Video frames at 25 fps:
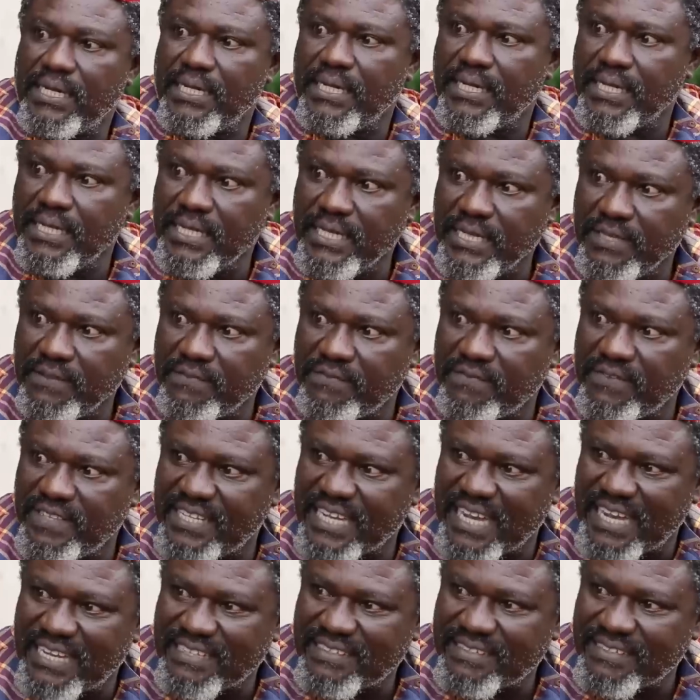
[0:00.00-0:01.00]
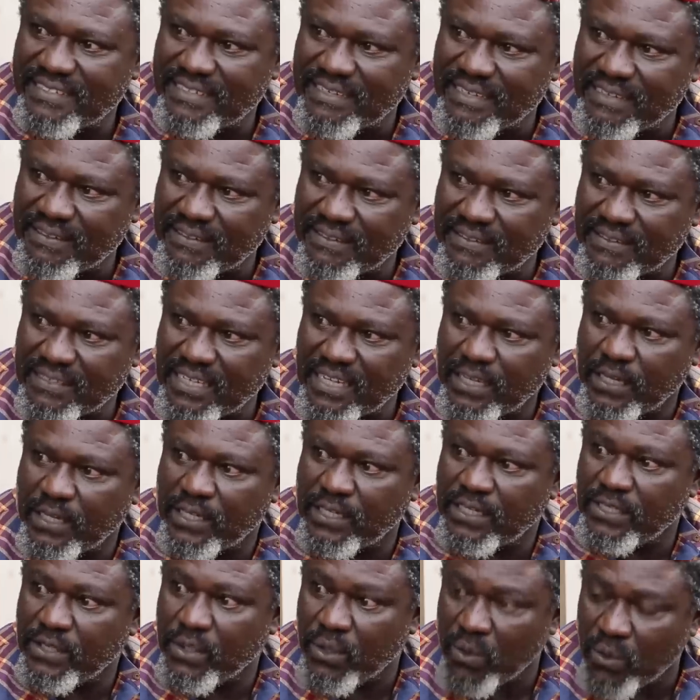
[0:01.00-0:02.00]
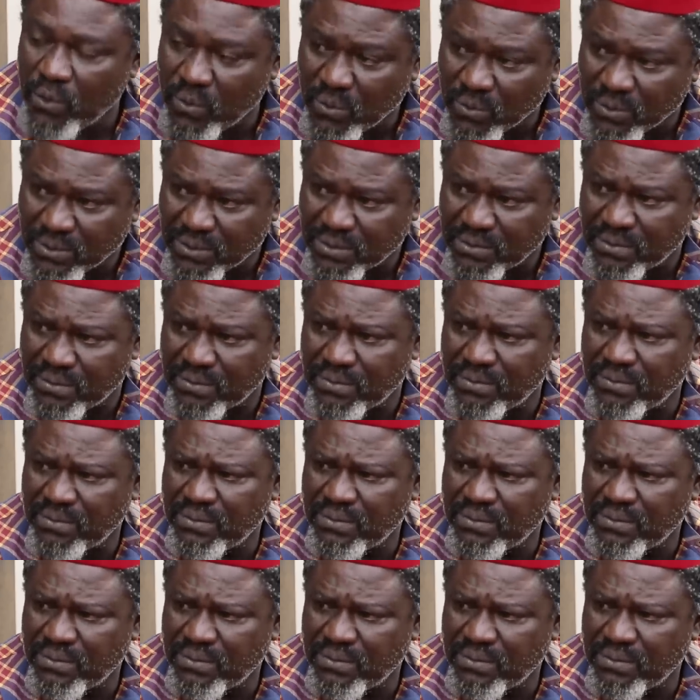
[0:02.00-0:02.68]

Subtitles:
Leave that girl alone.